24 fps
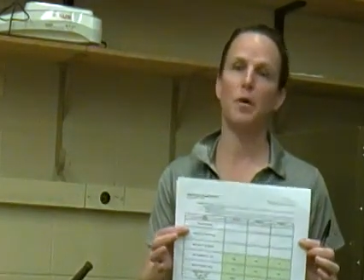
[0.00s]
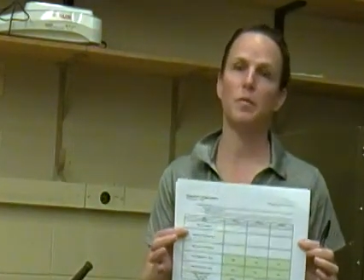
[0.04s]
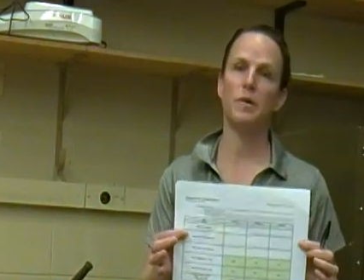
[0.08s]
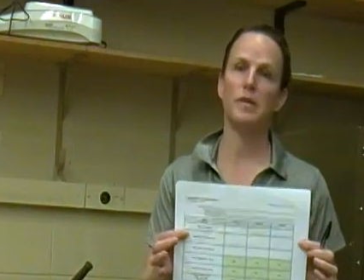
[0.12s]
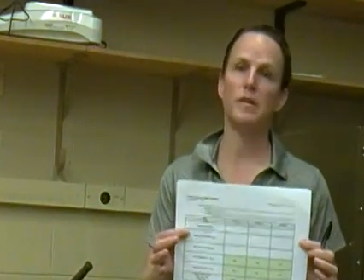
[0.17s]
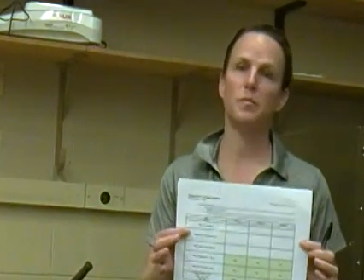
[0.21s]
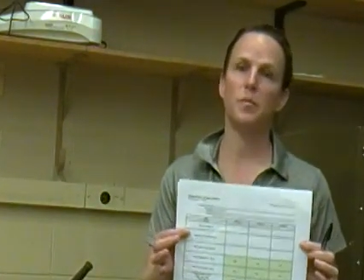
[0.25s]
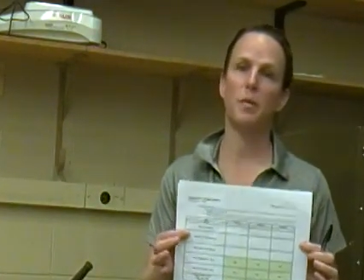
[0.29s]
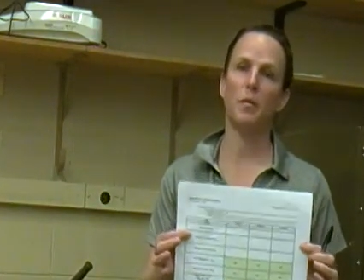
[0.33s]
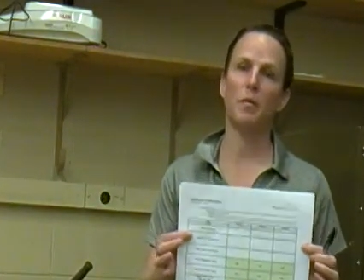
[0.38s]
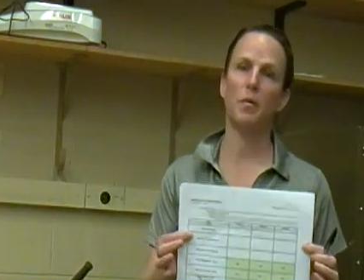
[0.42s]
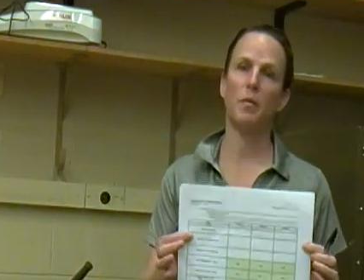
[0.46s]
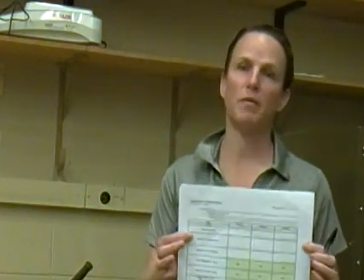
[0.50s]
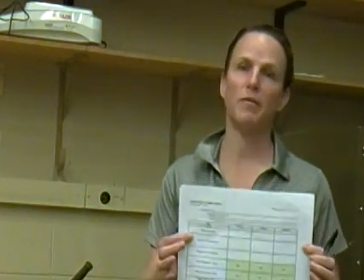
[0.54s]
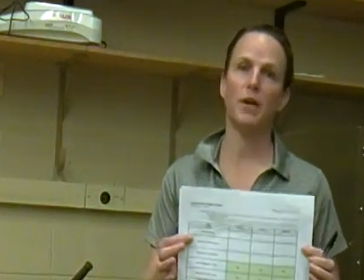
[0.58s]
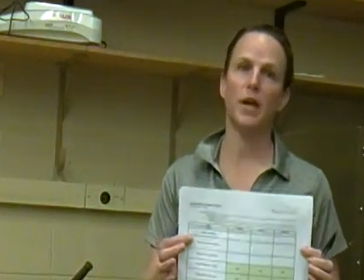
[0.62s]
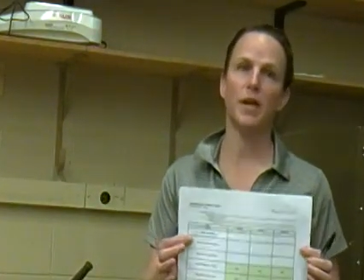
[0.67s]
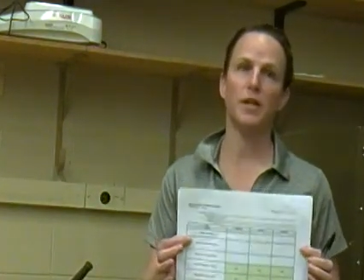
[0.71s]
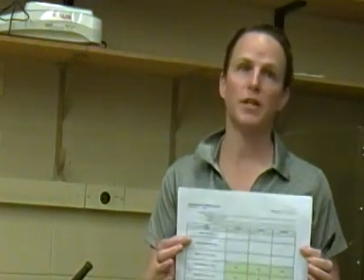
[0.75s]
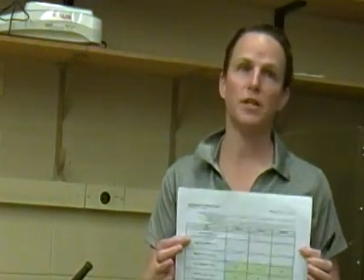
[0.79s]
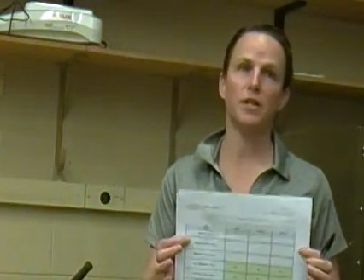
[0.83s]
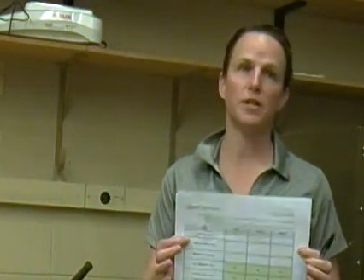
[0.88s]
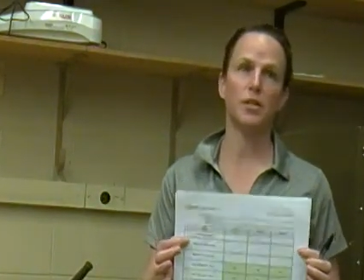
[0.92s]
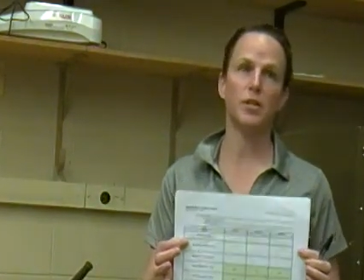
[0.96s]
always be
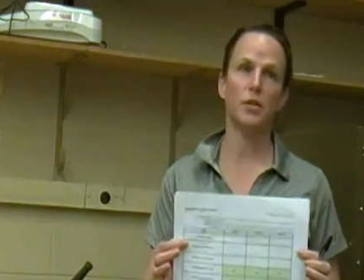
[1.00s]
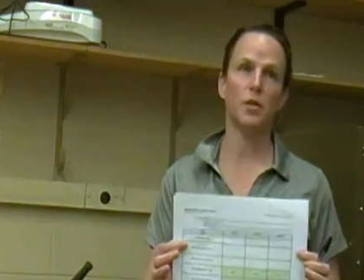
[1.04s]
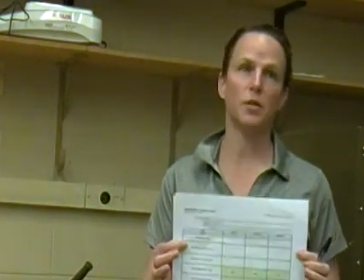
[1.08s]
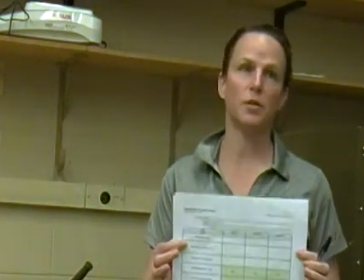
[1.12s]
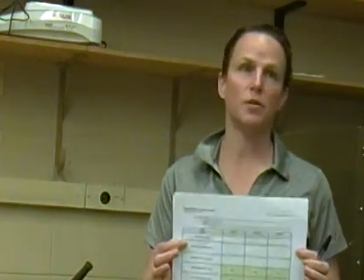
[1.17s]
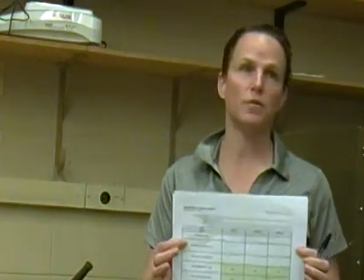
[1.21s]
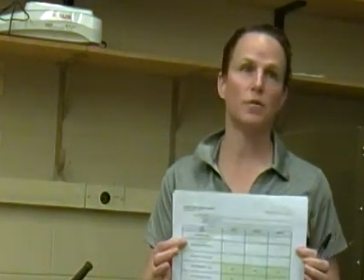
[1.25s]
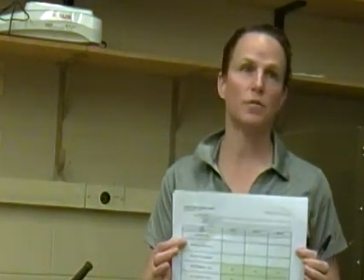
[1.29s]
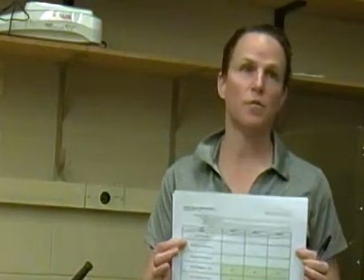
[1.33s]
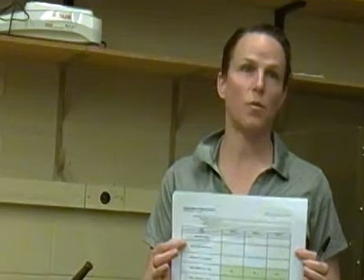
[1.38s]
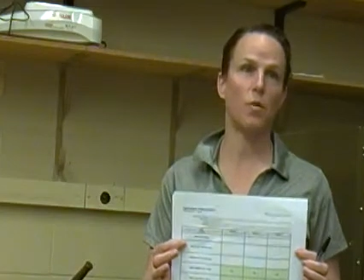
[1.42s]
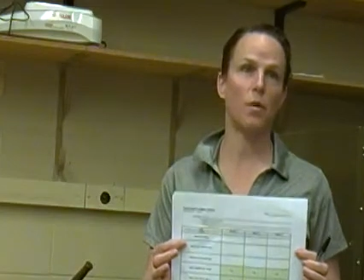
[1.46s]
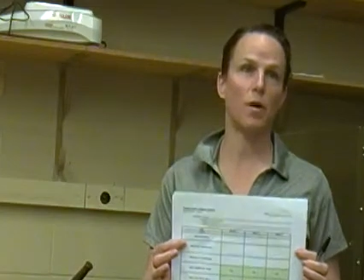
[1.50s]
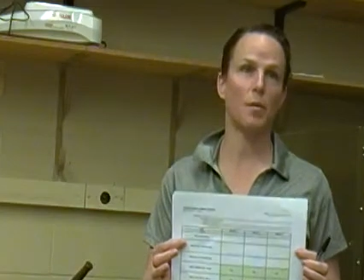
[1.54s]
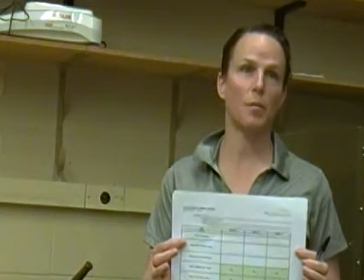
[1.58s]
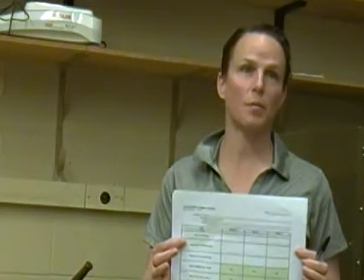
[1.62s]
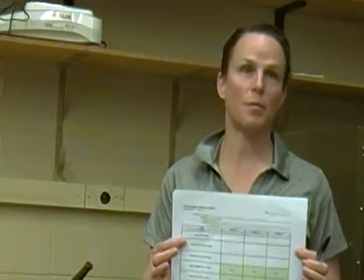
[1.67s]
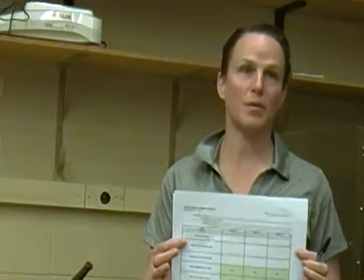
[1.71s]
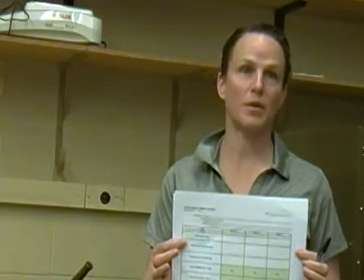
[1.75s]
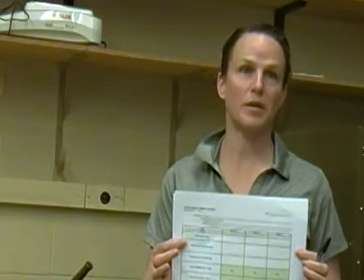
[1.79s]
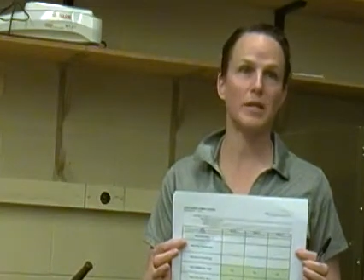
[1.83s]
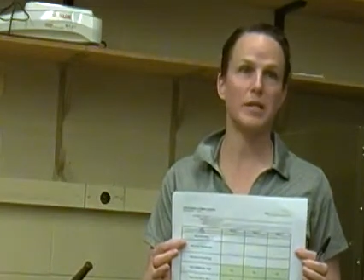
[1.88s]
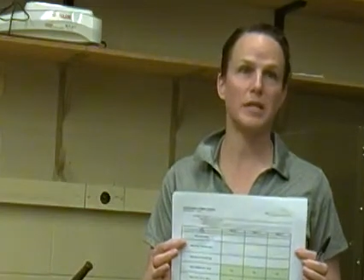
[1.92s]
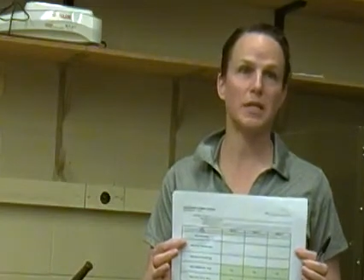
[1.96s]
provided to you for
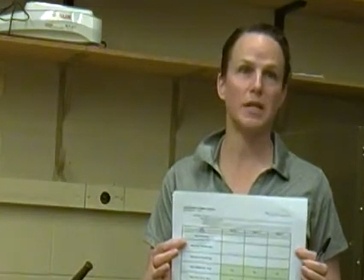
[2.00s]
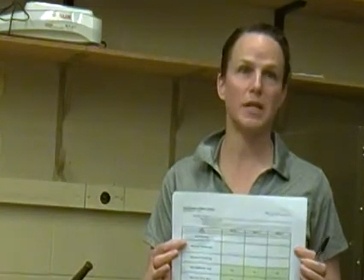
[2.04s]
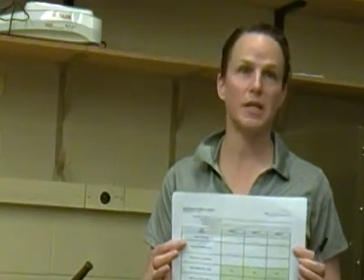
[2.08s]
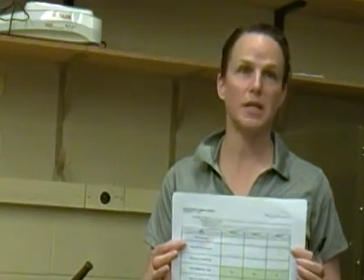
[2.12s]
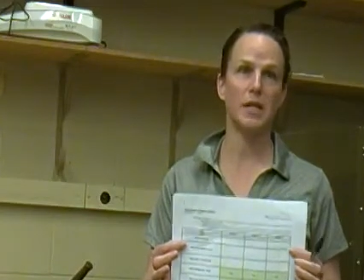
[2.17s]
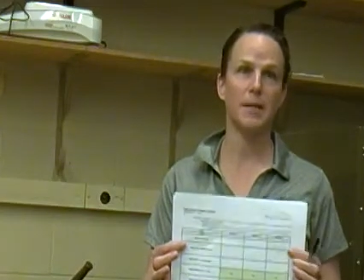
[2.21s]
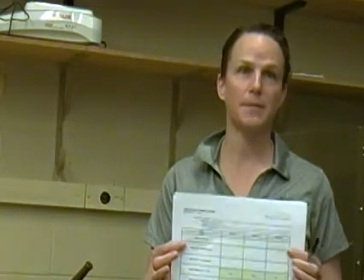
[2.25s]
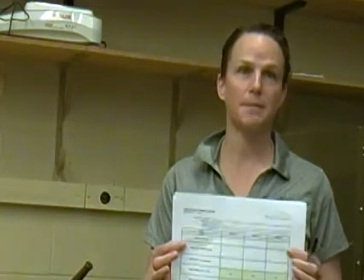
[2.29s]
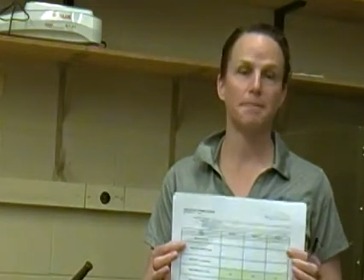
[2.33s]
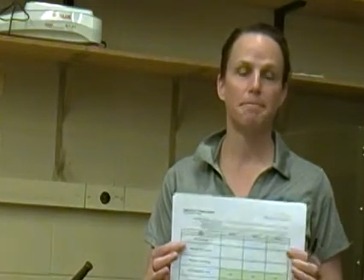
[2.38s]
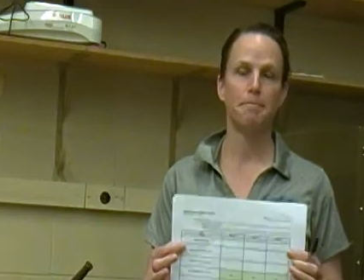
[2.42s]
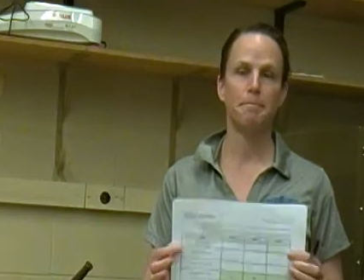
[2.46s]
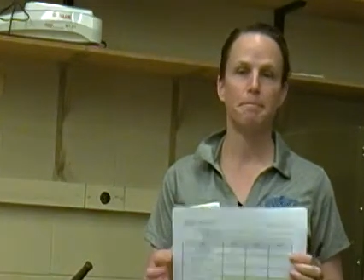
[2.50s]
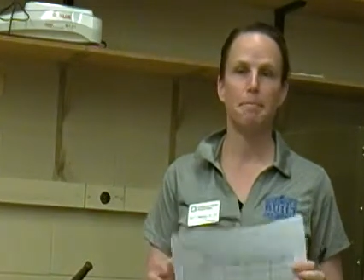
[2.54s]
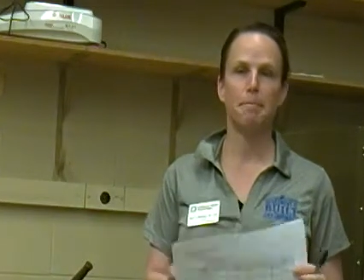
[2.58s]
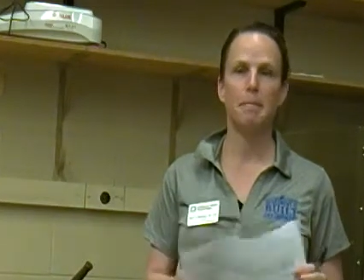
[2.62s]
printing